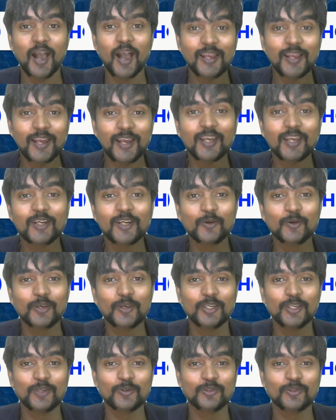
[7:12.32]
I like
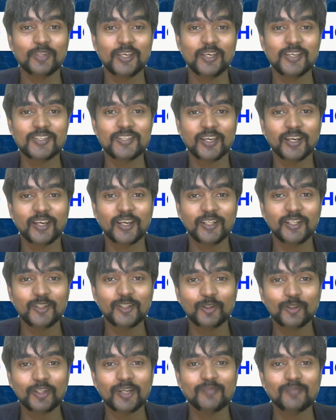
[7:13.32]
doing new things, I get
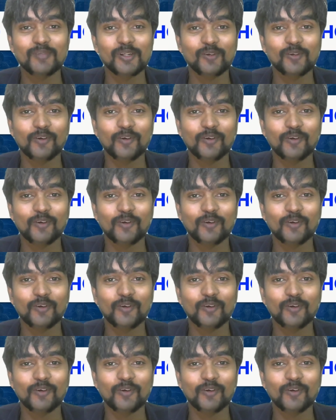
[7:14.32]
into trouble